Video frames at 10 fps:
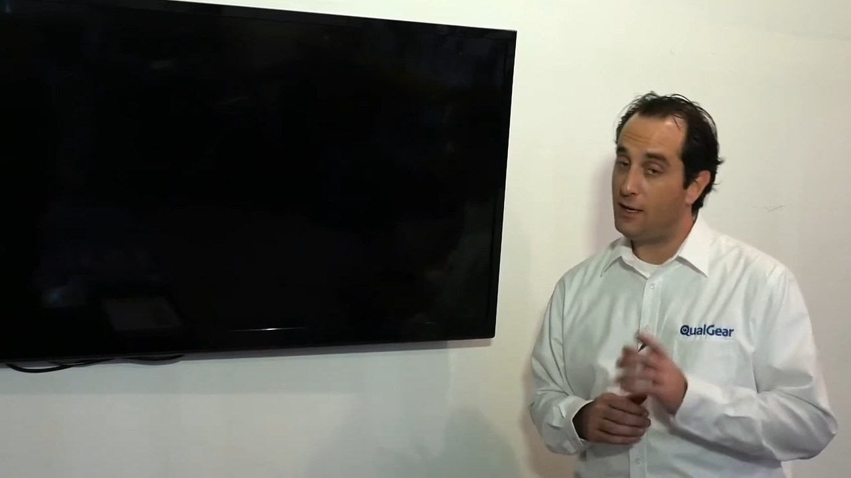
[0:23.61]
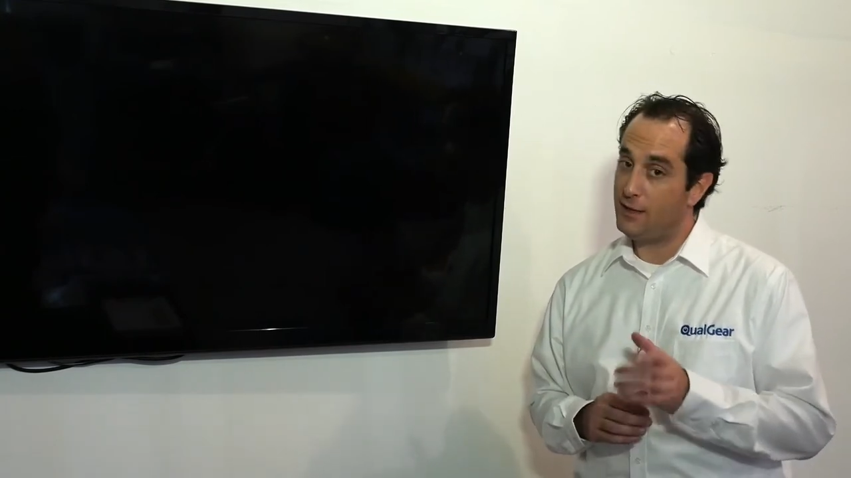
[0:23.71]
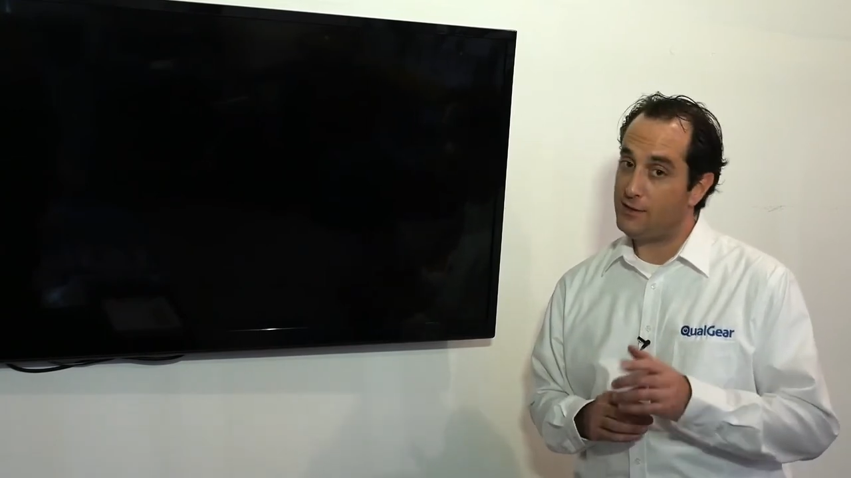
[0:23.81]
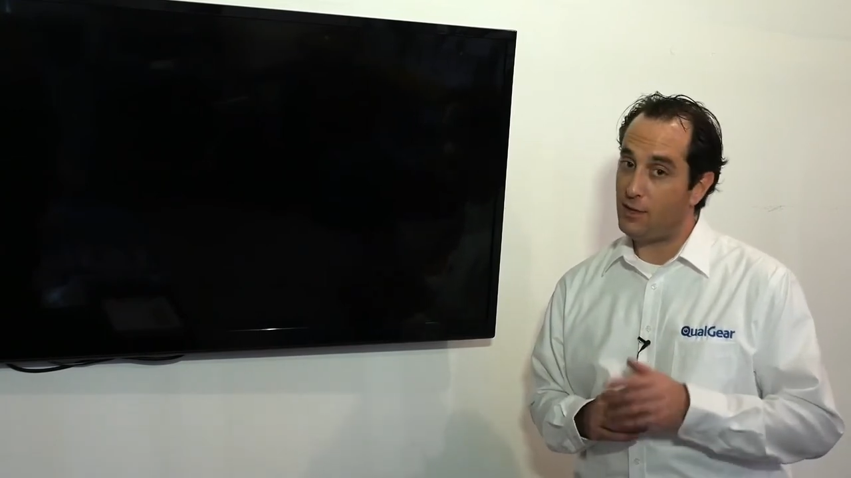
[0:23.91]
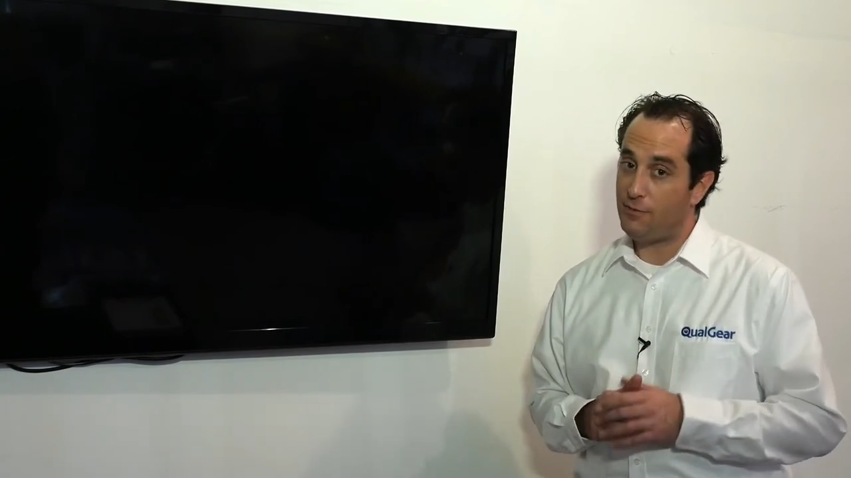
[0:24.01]

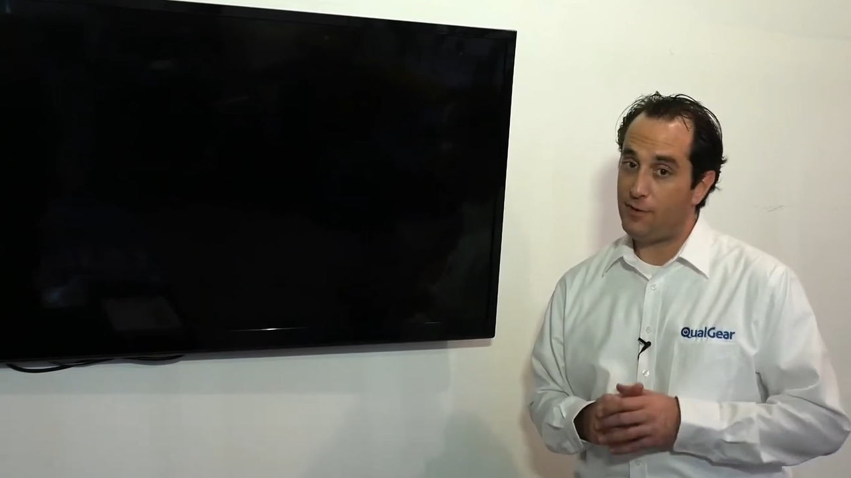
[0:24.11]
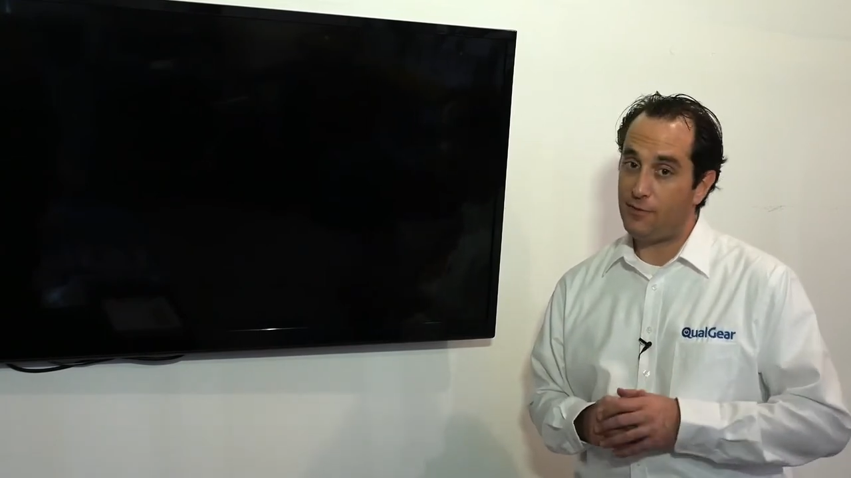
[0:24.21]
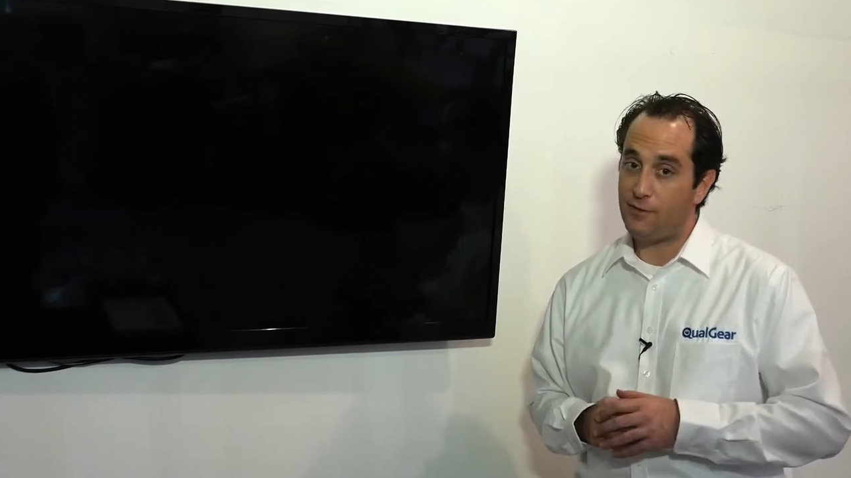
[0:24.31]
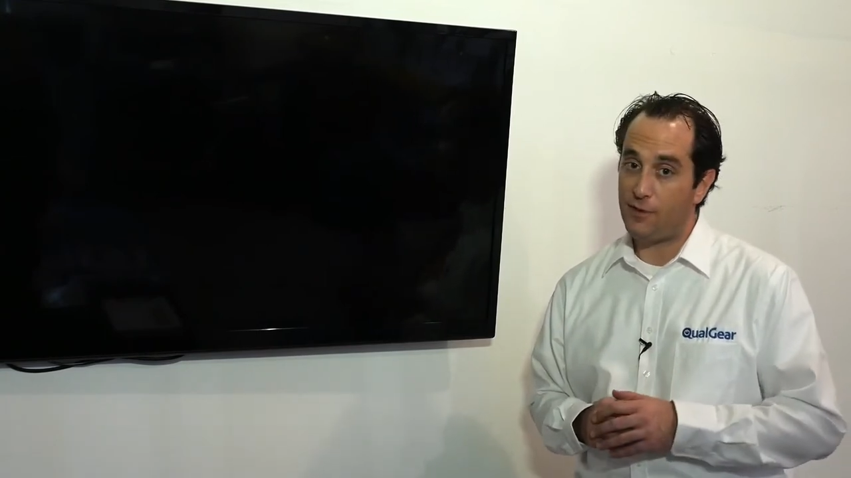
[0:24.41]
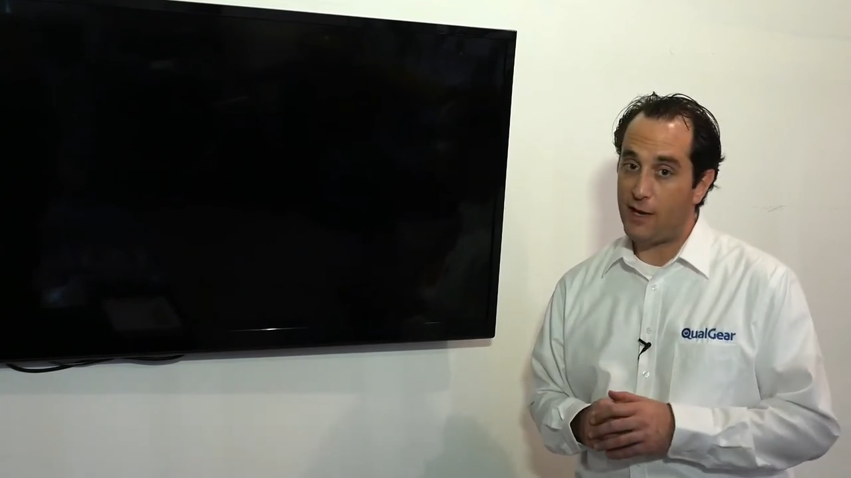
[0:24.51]
and some
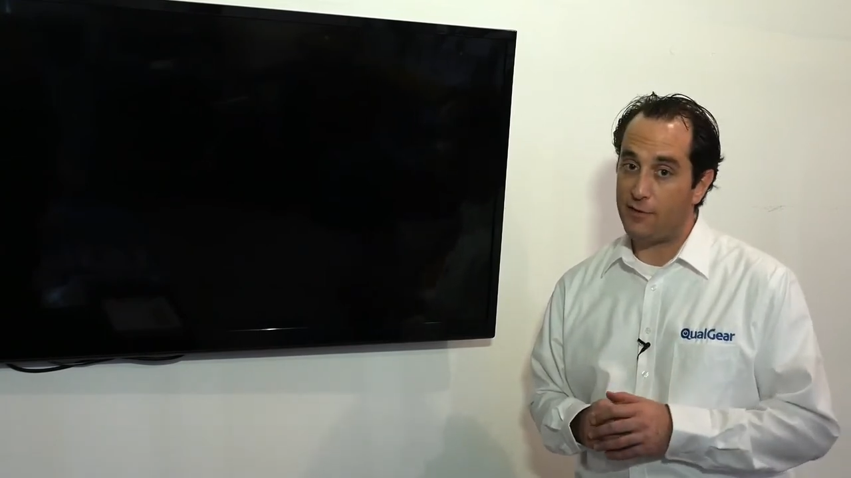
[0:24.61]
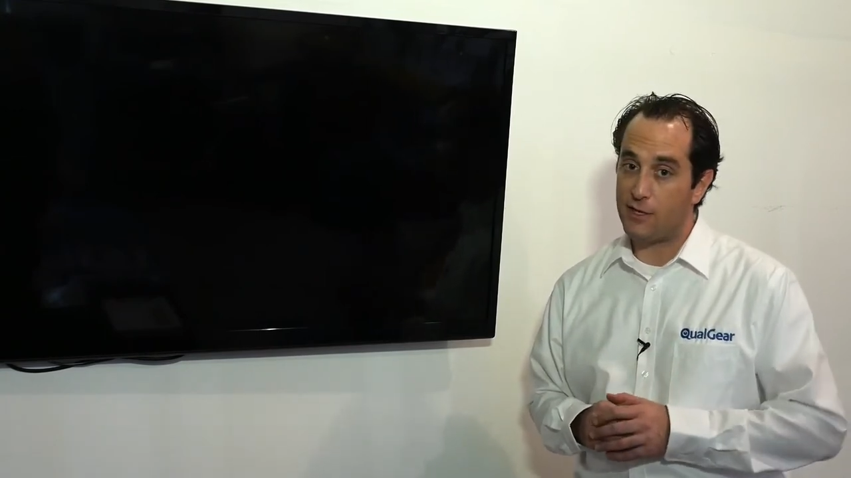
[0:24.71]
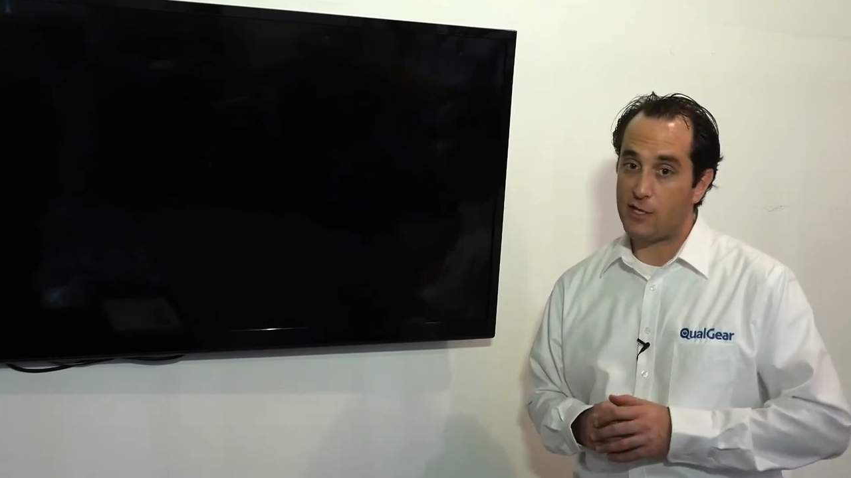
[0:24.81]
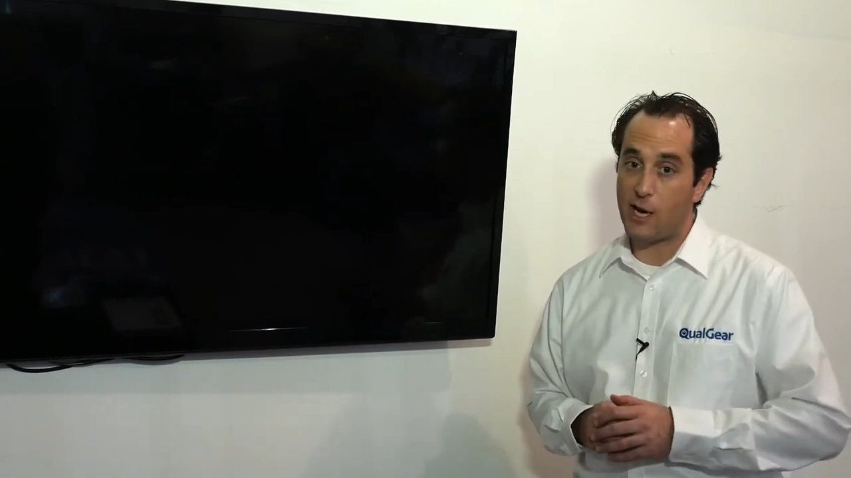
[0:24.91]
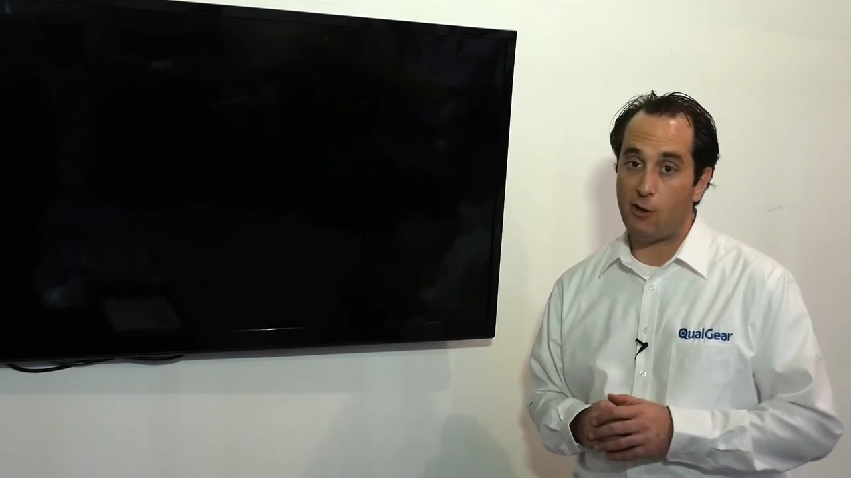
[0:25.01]
fifty-five
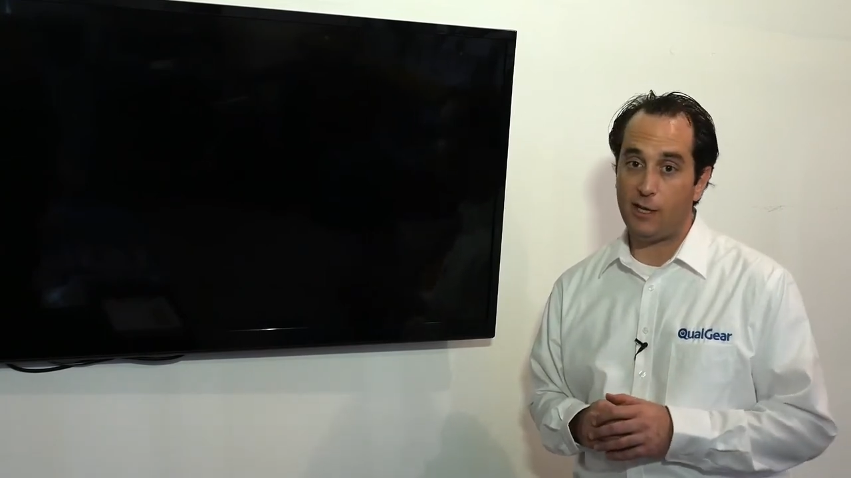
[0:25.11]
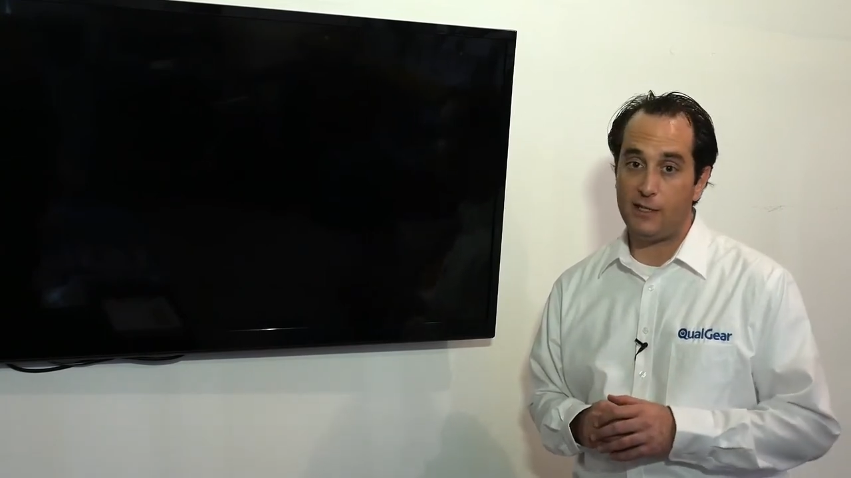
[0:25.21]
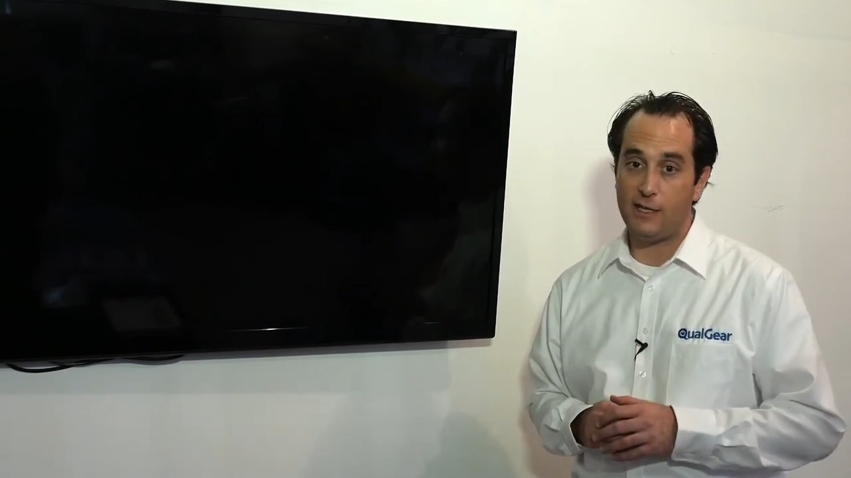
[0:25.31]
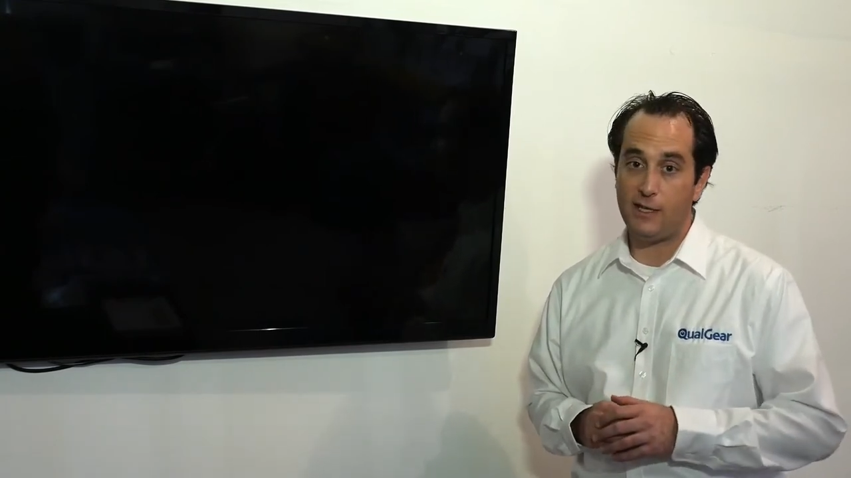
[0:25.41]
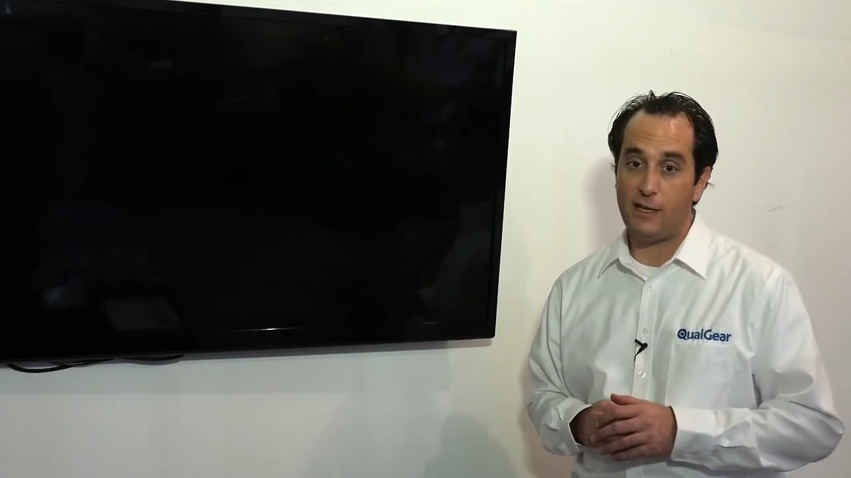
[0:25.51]
inch L E
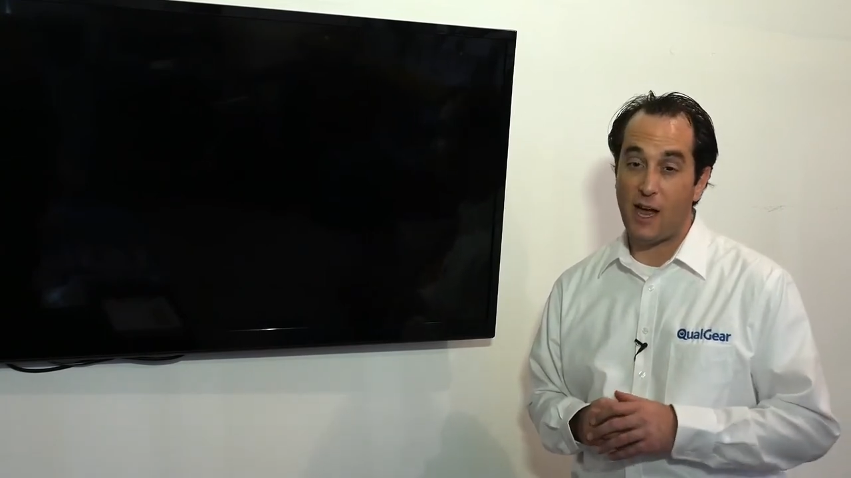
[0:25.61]
D,